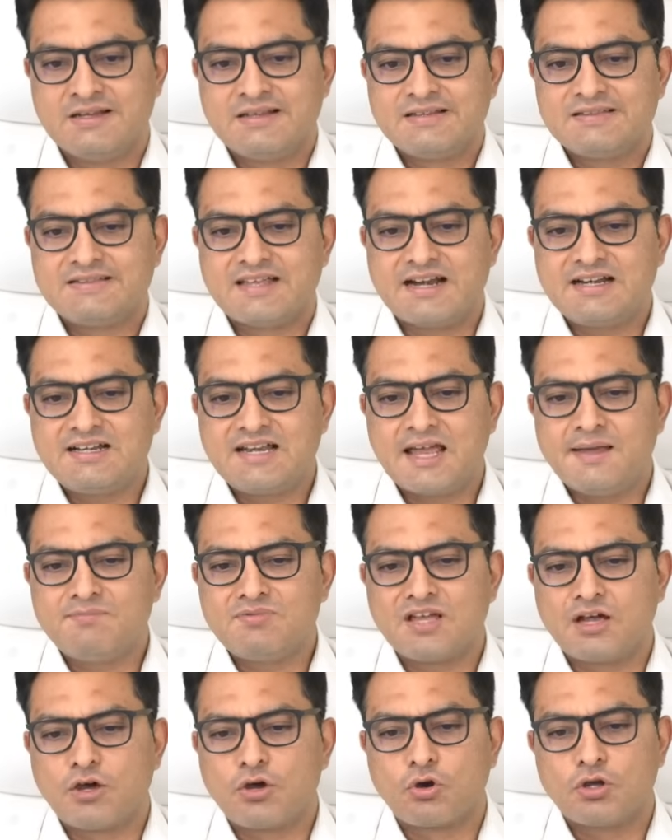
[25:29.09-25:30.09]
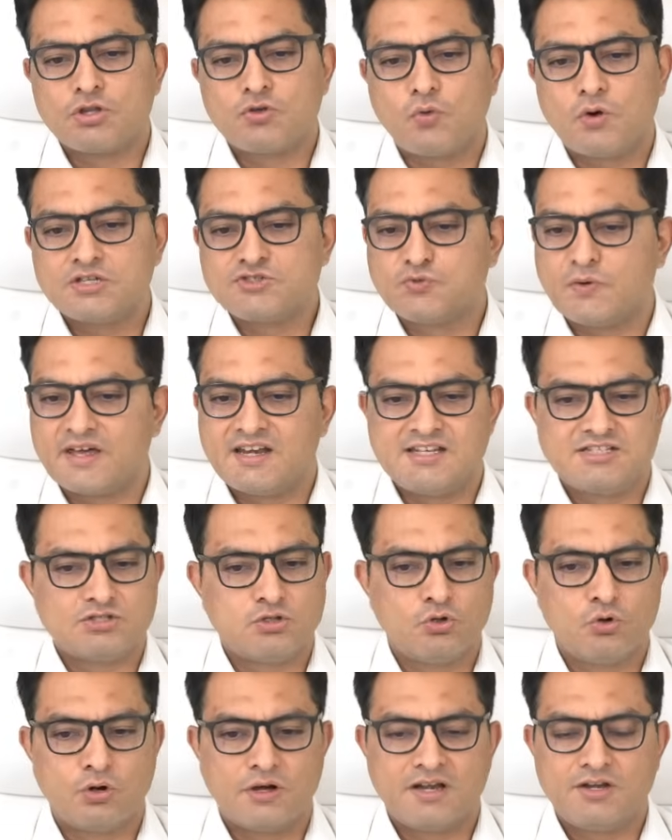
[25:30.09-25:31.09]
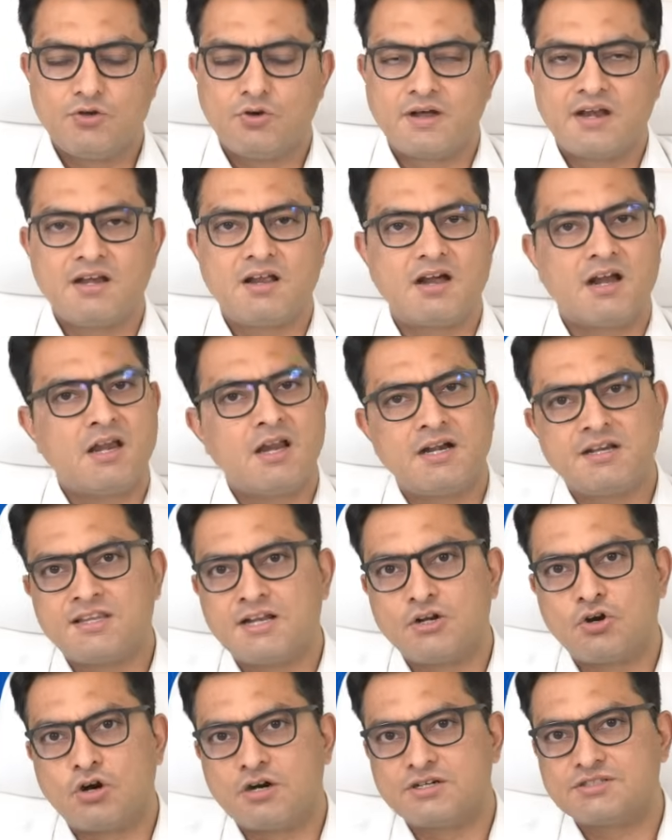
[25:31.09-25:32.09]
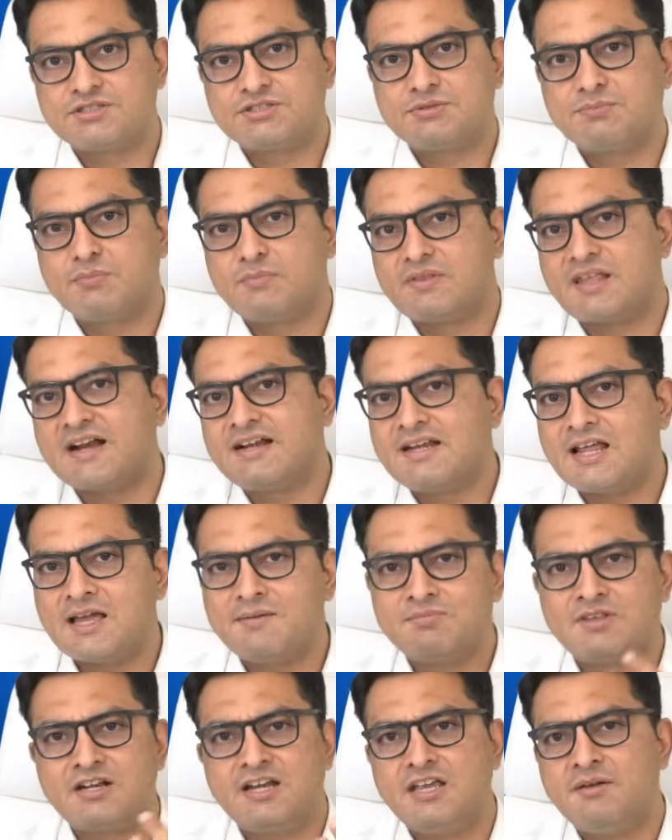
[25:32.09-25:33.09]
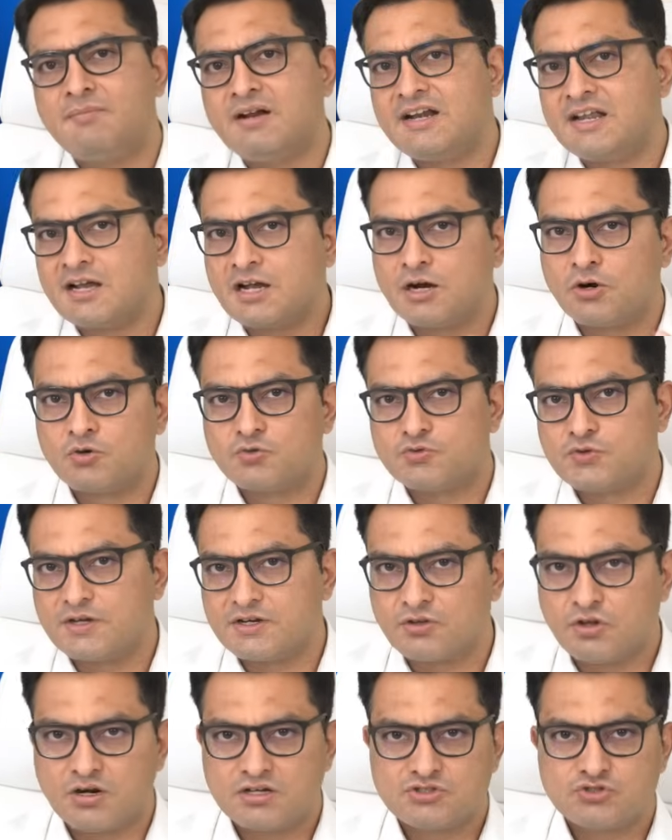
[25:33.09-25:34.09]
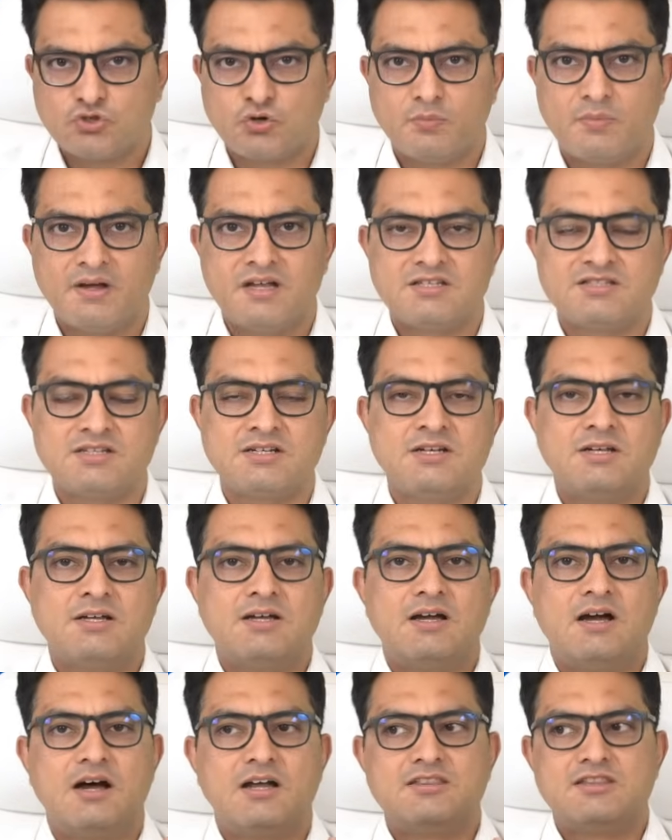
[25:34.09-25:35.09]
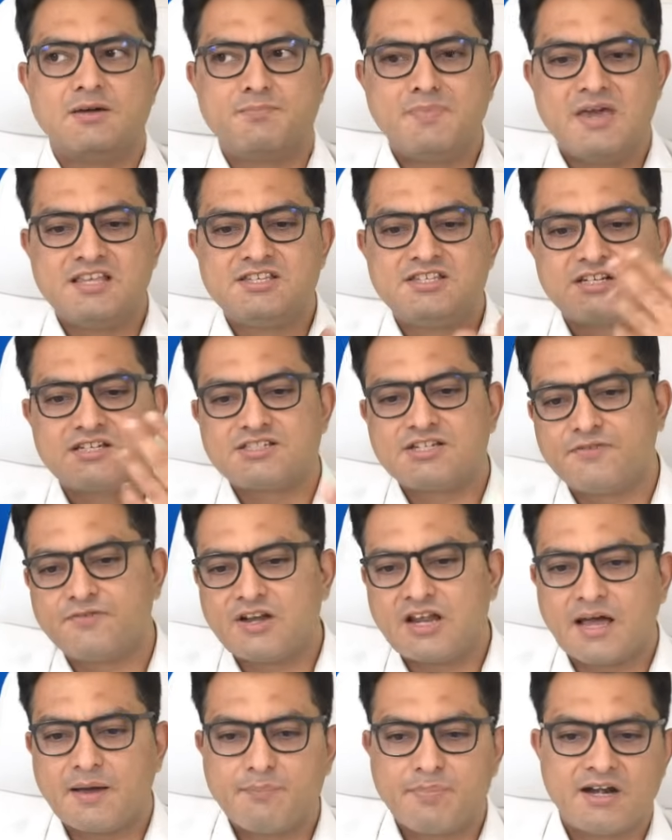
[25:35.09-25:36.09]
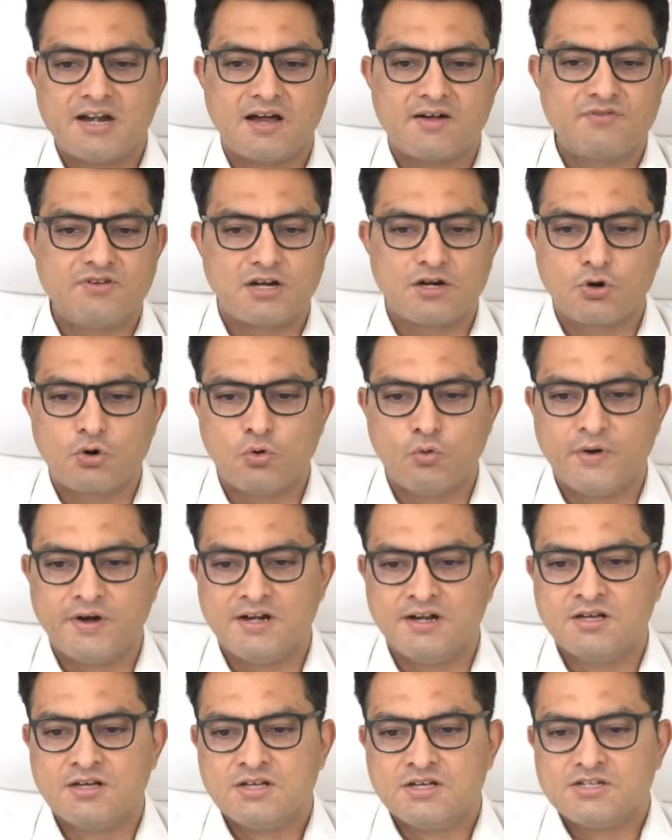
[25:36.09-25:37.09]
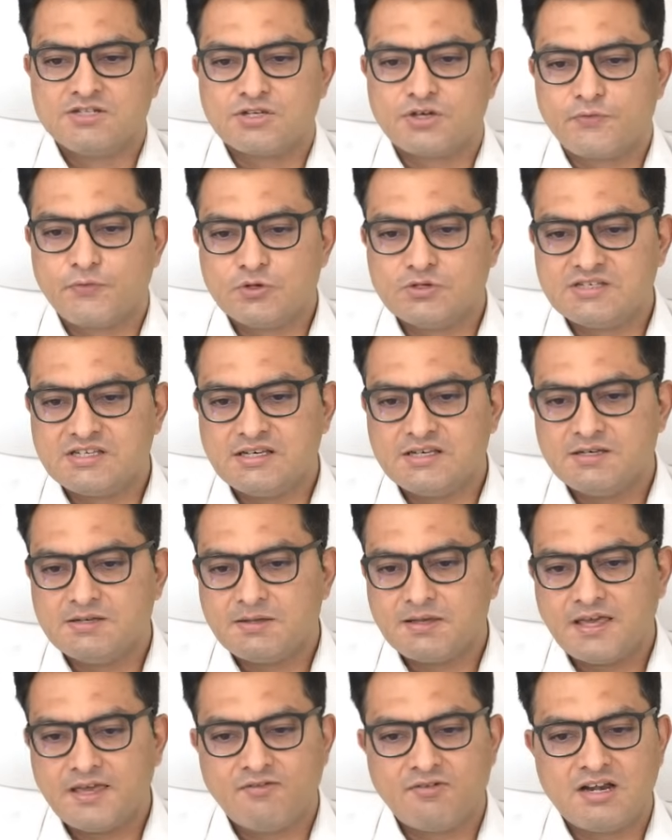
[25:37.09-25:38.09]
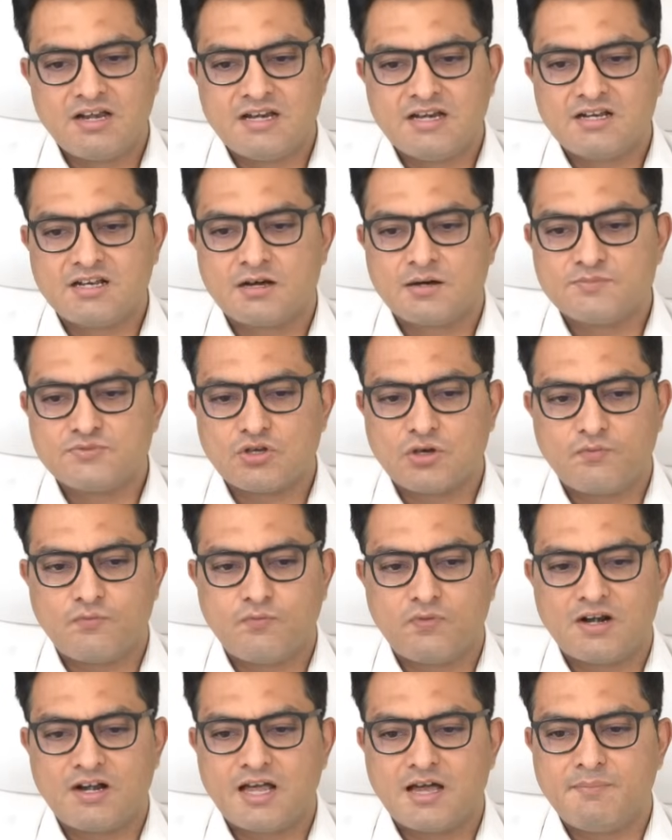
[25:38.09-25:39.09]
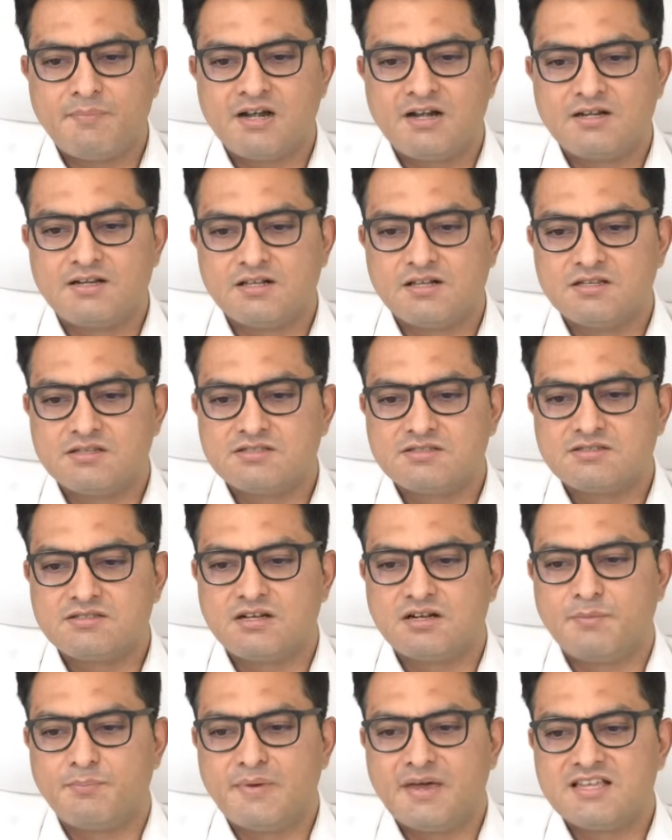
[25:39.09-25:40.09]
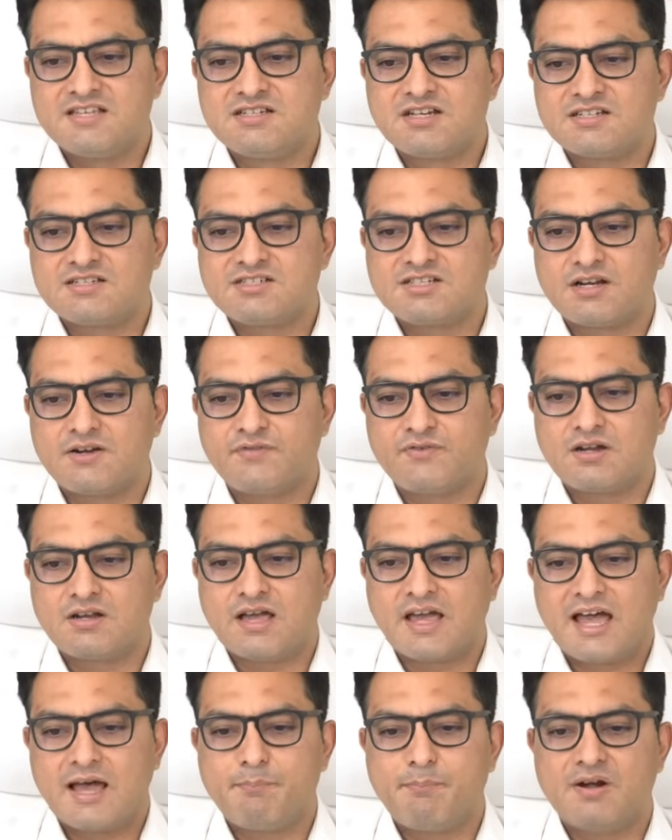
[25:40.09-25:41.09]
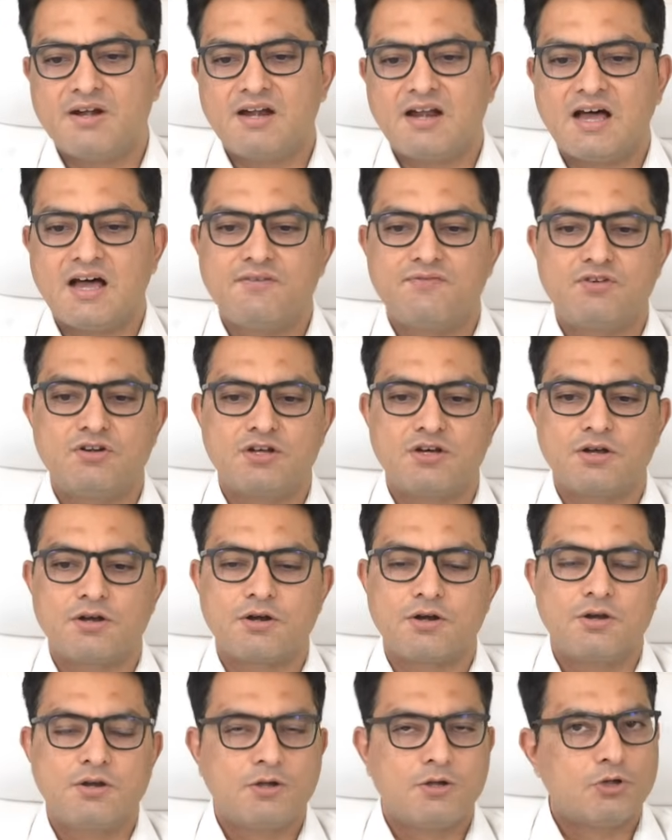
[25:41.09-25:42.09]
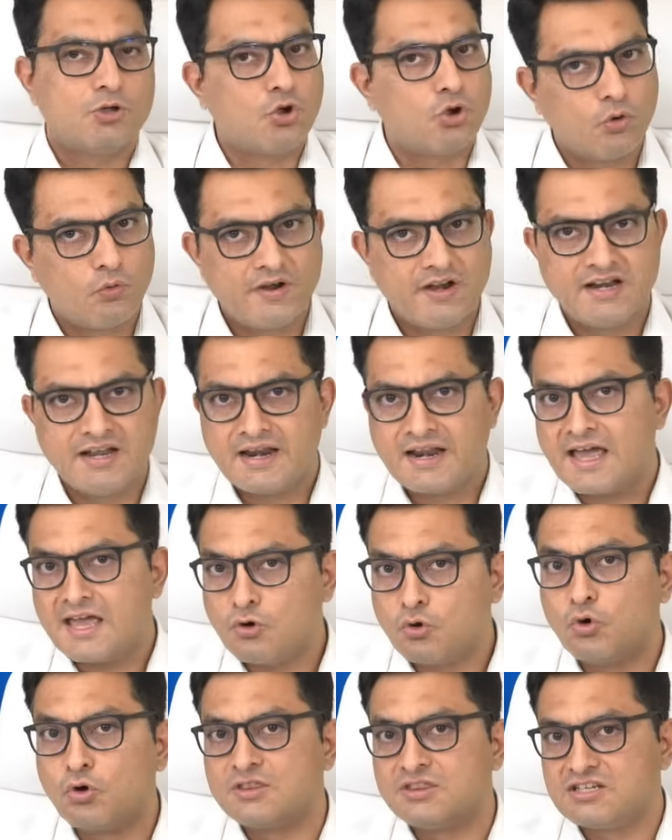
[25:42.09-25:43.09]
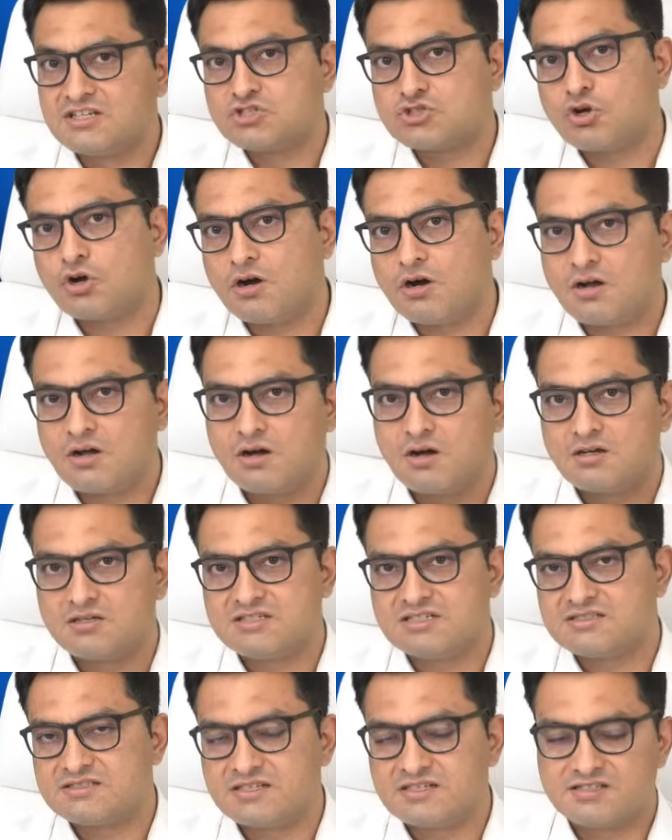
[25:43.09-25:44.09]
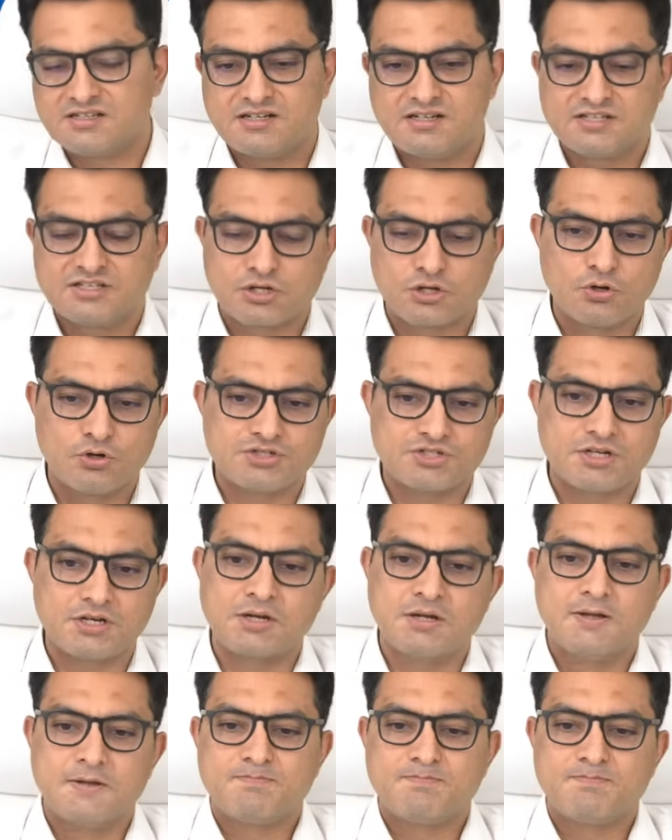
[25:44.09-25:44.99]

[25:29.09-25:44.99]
That time the growth was very slow, and you can connect the dots. That time the demat accounts were not so much. The major shift happened after COVID. So if you see, even in terms of fundamentals, the major shift happened after COVID. And I own this stock, just as a disclosure.